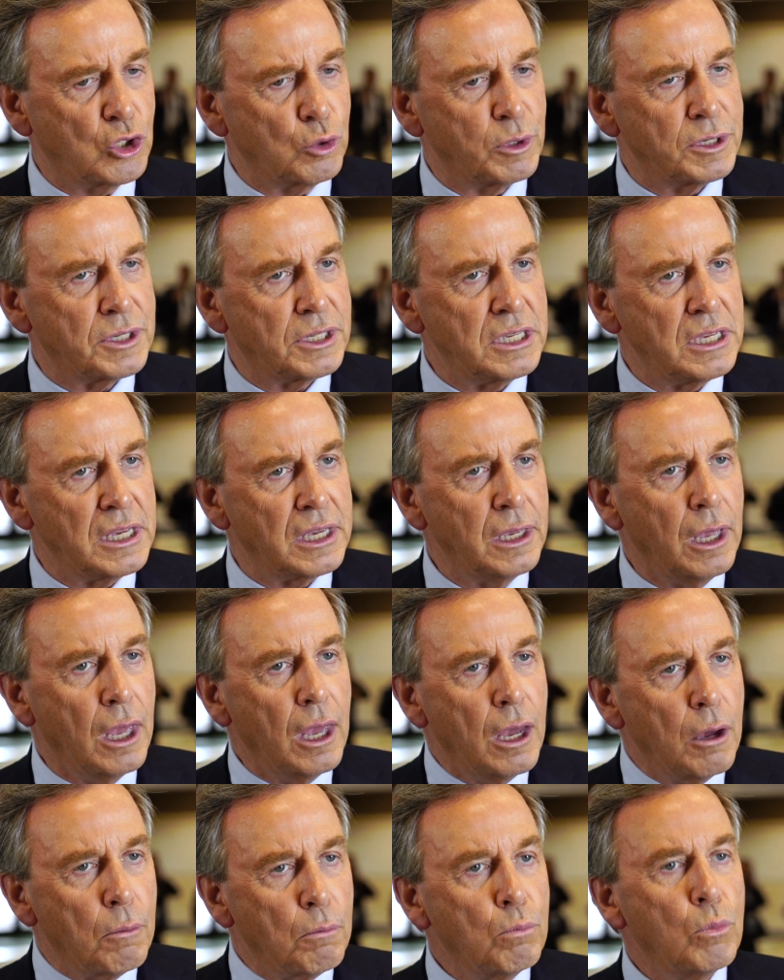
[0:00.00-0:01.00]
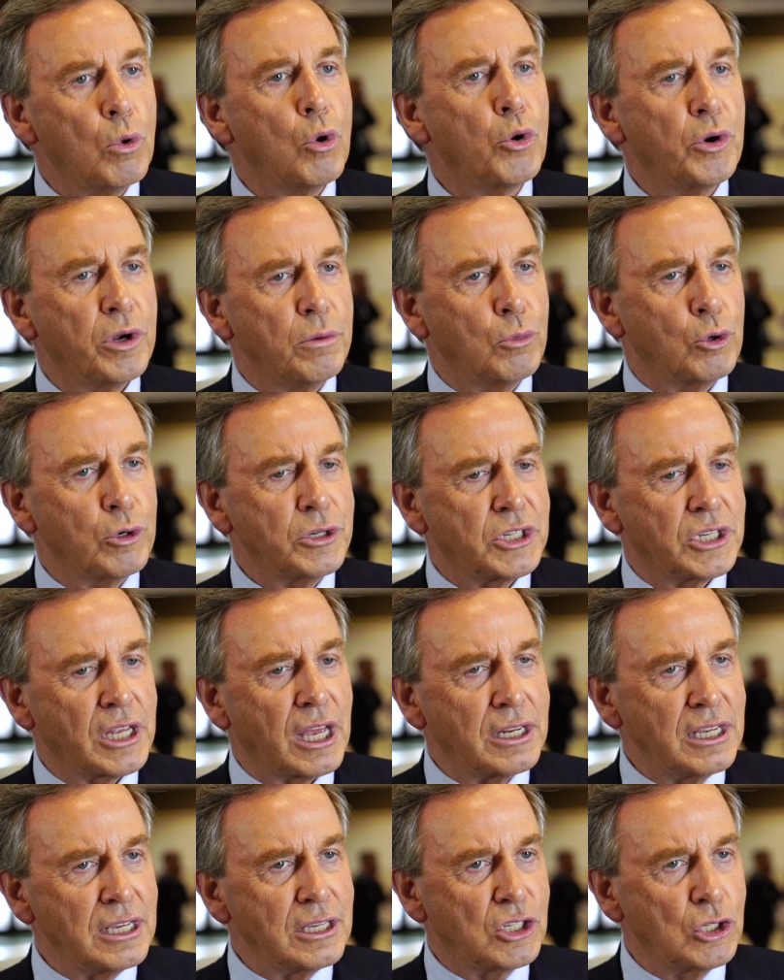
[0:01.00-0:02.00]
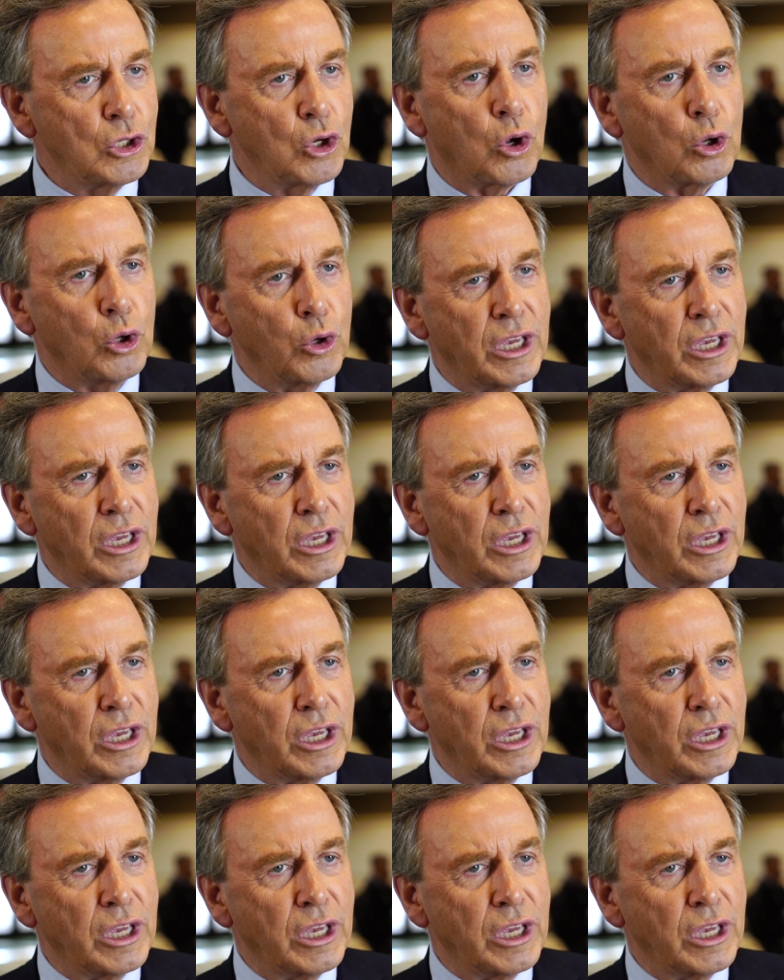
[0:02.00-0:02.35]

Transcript: So we're seeing more and more studies not